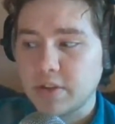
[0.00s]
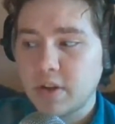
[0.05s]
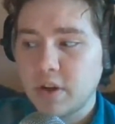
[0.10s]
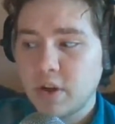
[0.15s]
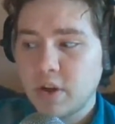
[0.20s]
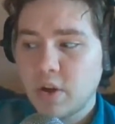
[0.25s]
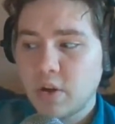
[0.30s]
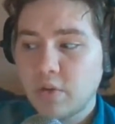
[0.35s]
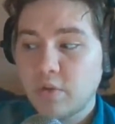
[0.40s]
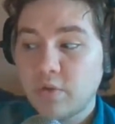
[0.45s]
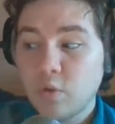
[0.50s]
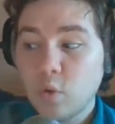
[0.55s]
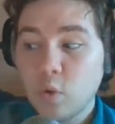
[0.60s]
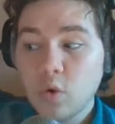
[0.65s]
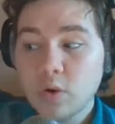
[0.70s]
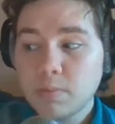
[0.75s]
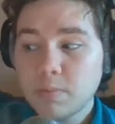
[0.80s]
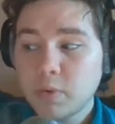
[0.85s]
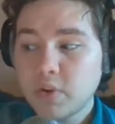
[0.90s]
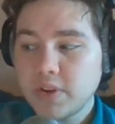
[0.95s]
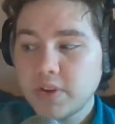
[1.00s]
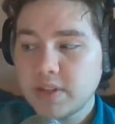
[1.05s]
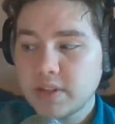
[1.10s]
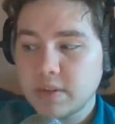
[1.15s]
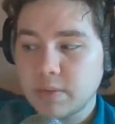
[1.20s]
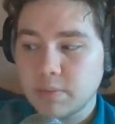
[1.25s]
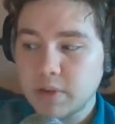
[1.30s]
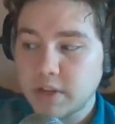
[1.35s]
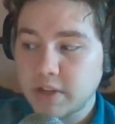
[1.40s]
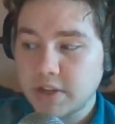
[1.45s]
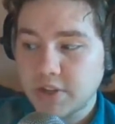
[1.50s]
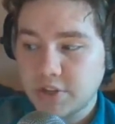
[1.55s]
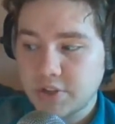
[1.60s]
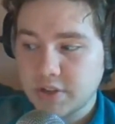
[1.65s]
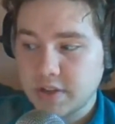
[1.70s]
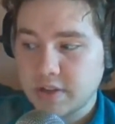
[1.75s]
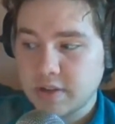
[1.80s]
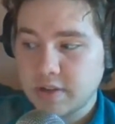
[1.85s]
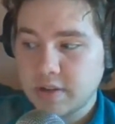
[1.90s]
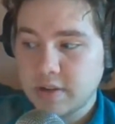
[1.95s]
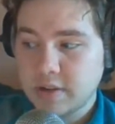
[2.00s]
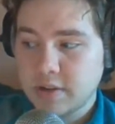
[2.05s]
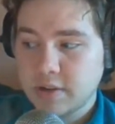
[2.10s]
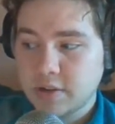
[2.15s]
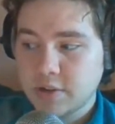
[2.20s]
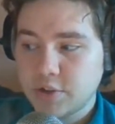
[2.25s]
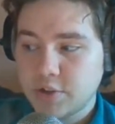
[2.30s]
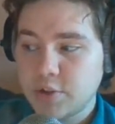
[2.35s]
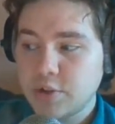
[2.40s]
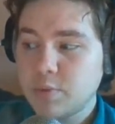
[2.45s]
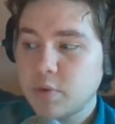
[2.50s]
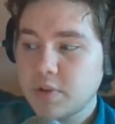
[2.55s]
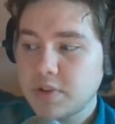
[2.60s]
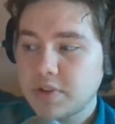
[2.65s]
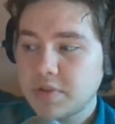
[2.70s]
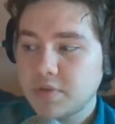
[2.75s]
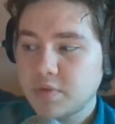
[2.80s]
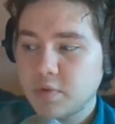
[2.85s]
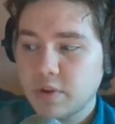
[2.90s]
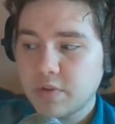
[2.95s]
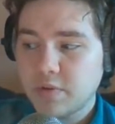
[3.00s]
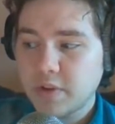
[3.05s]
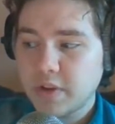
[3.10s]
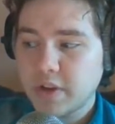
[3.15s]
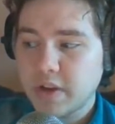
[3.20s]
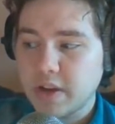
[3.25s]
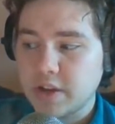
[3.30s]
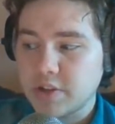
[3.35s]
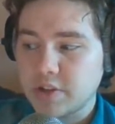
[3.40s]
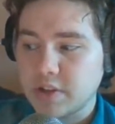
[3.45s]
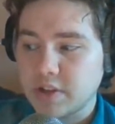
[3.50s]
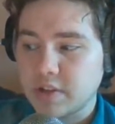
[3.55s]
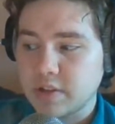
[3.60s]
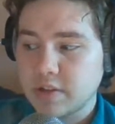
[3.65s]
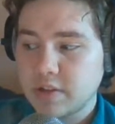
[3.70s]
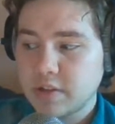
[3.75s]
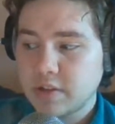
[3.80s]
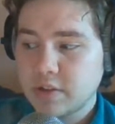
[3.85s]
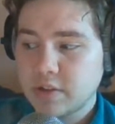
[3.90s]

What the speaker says: 4 points in militia, 2 points in fortification,